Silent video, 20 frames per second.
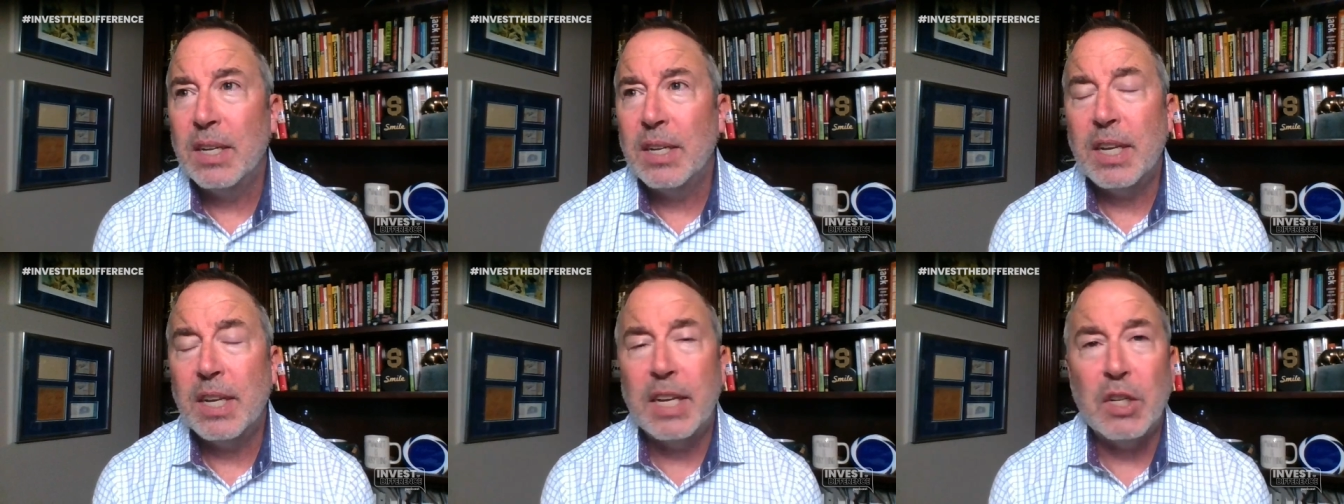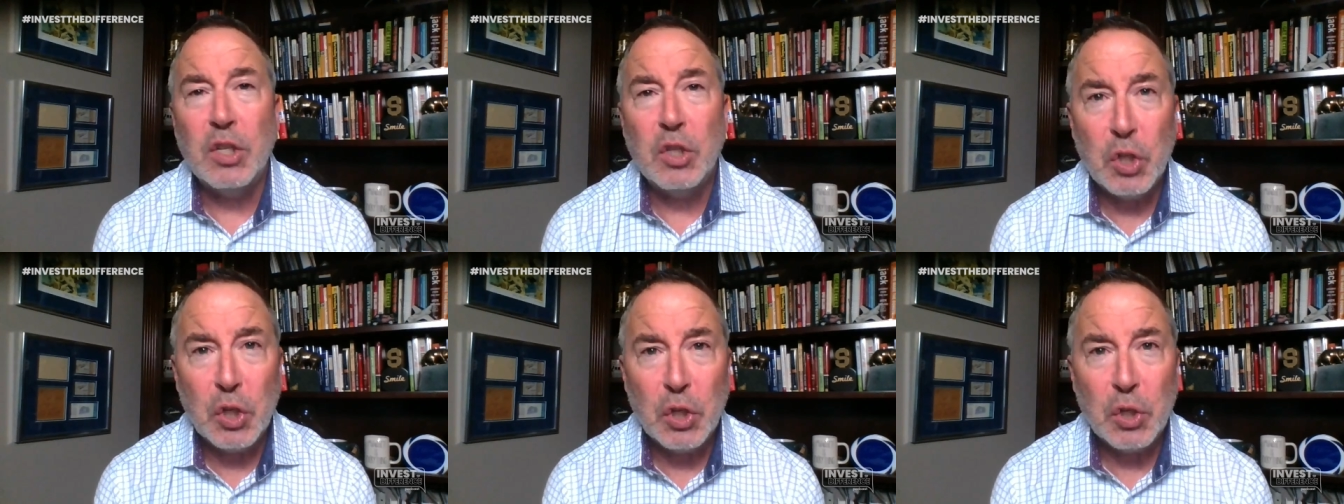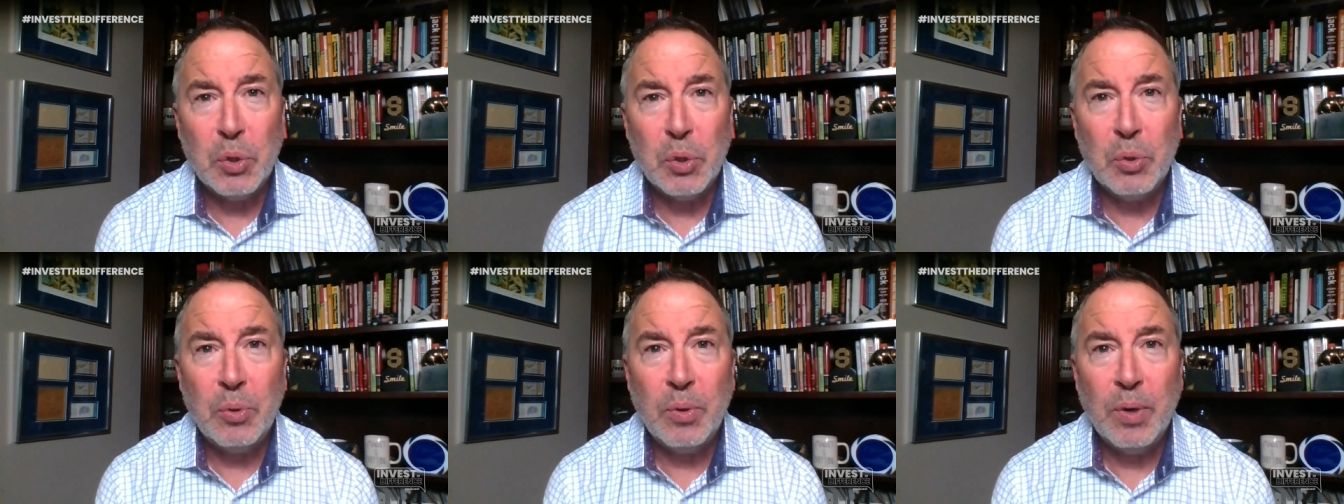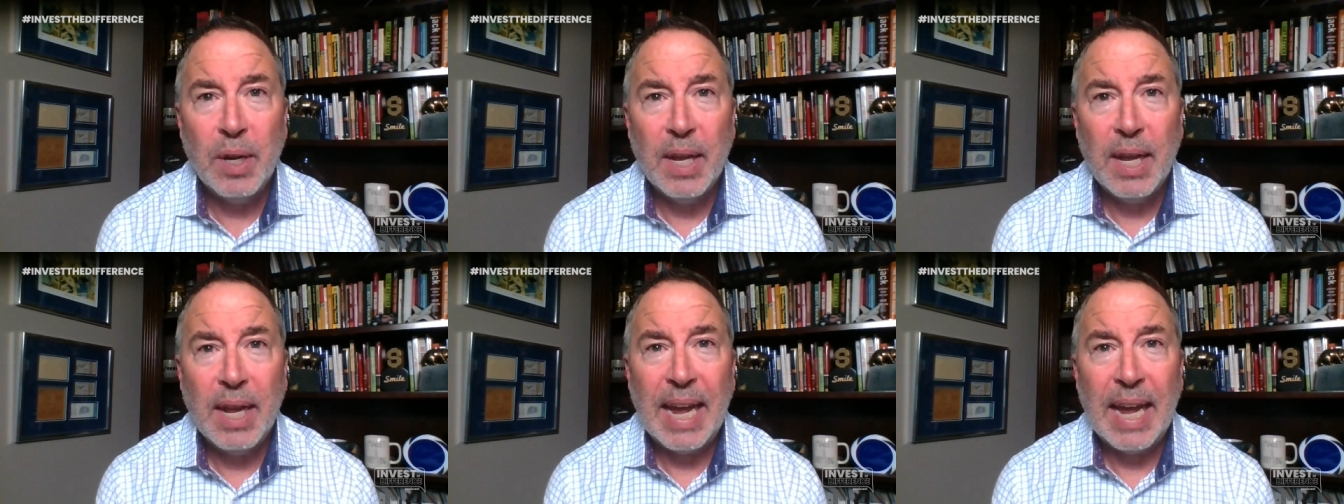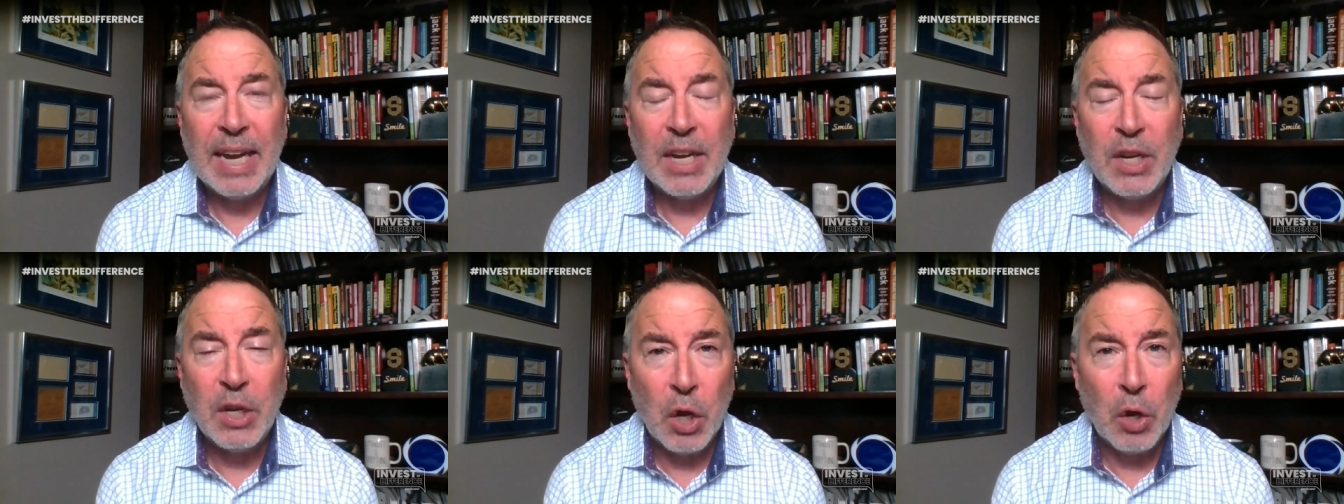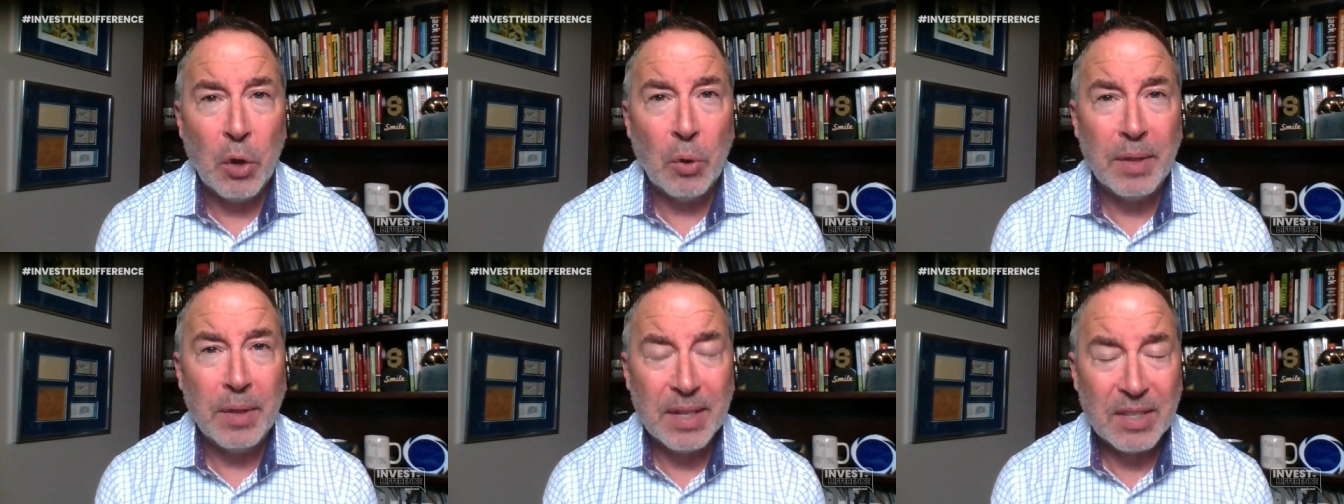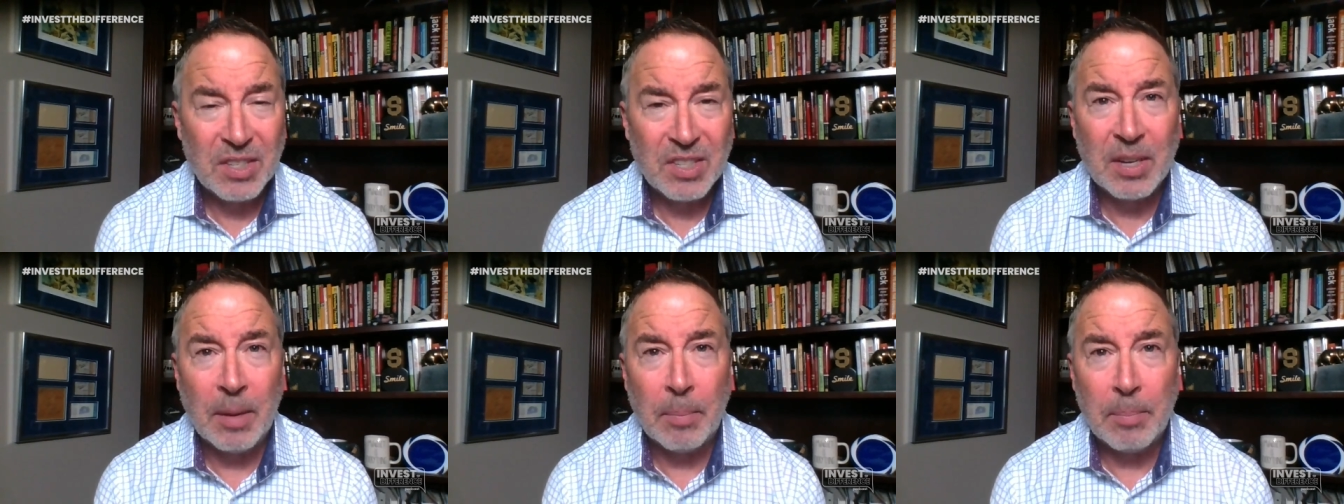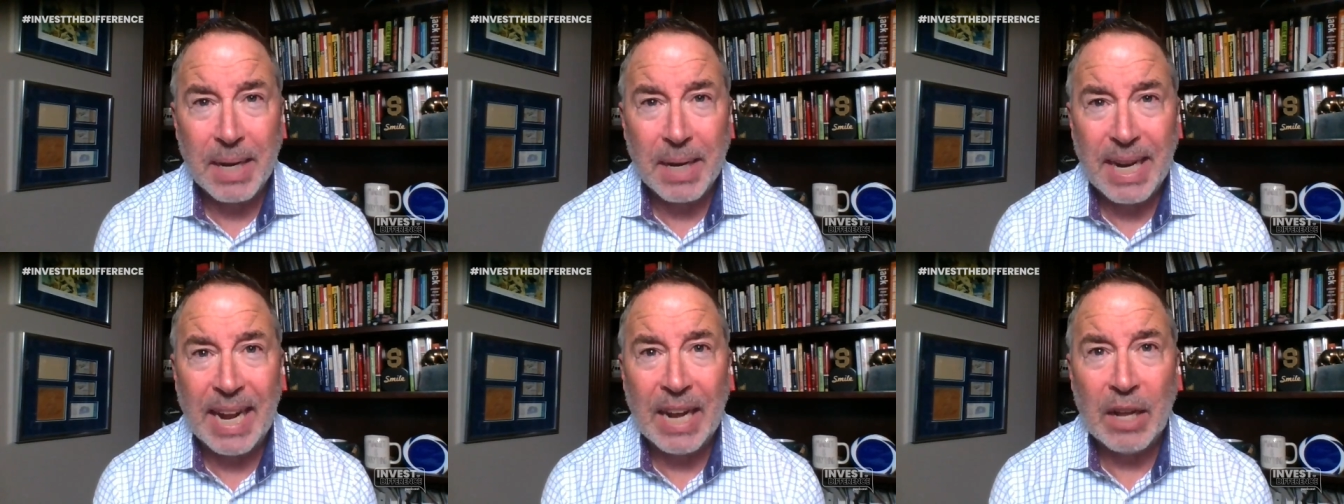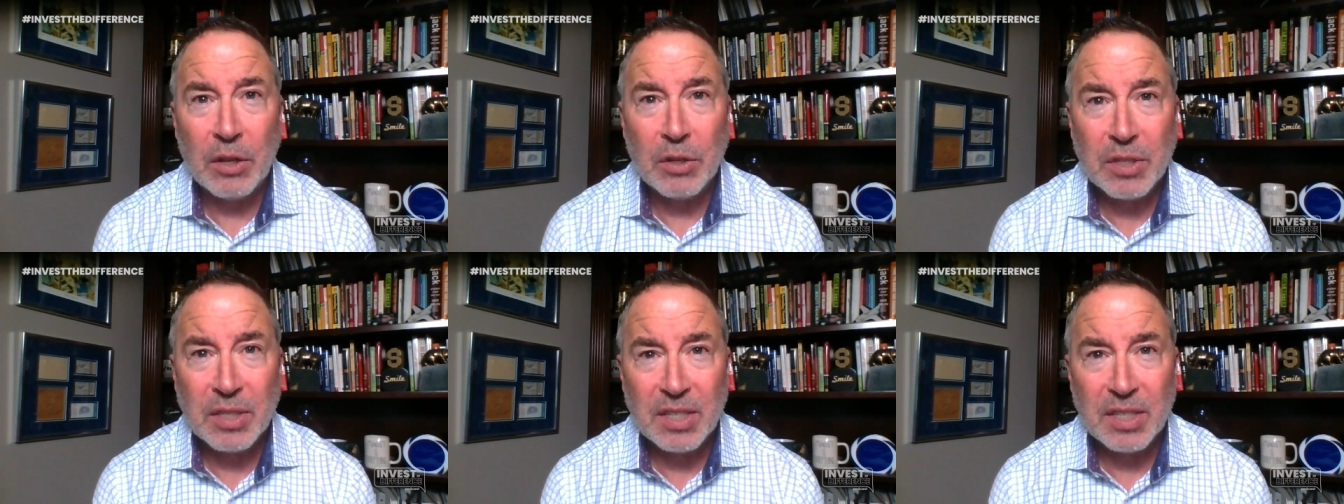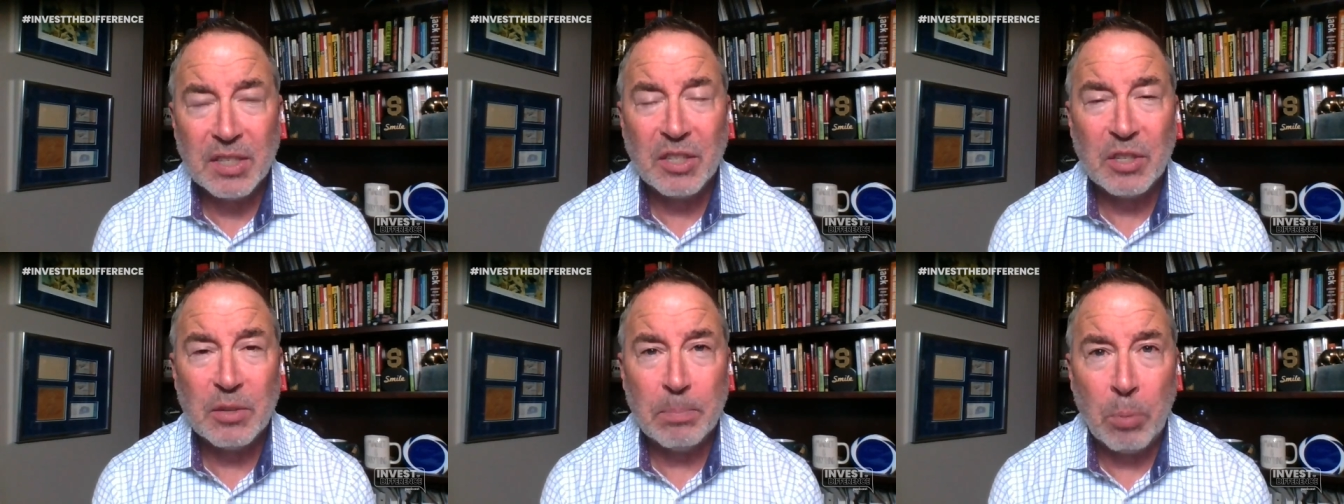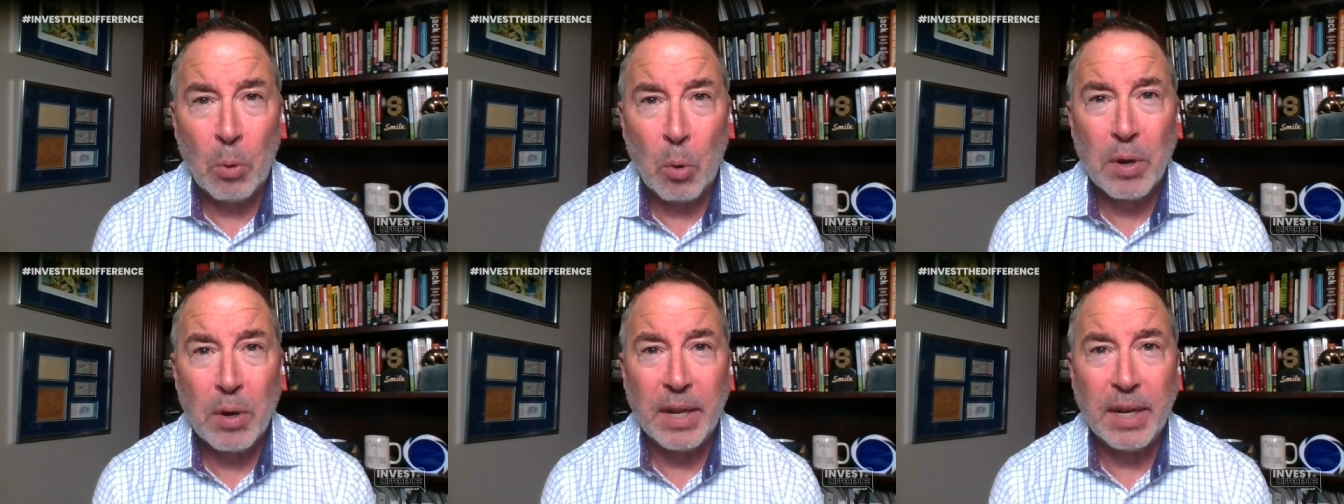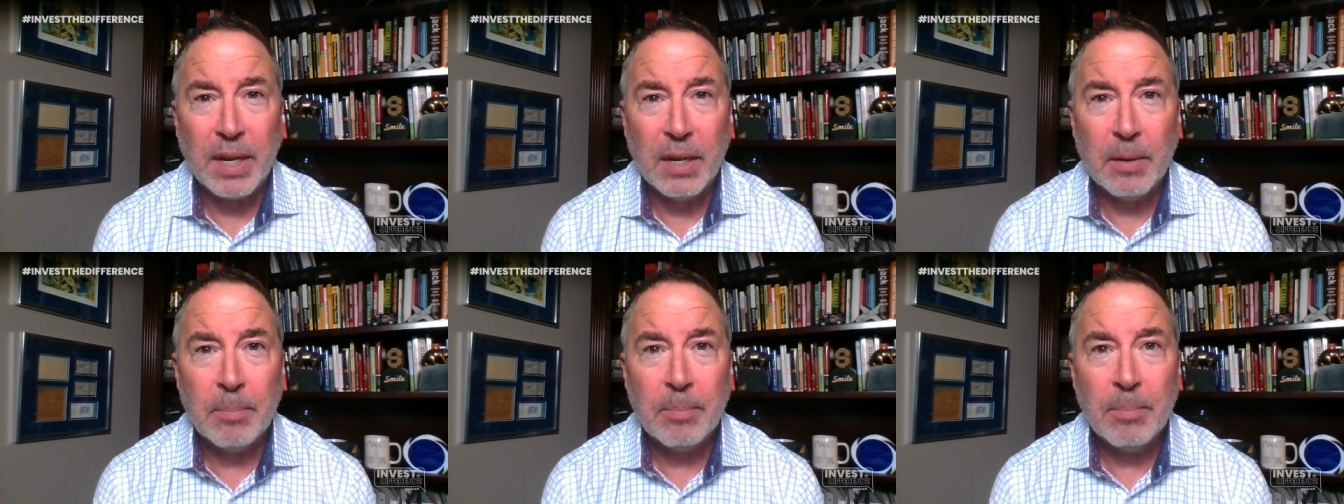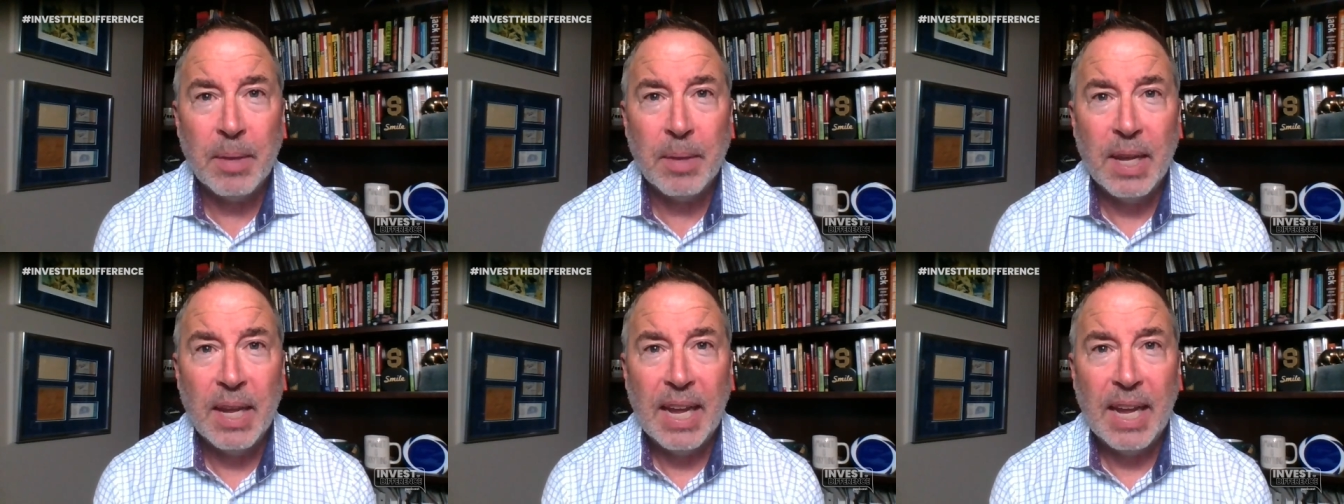can do and know that somebody else is supporting him.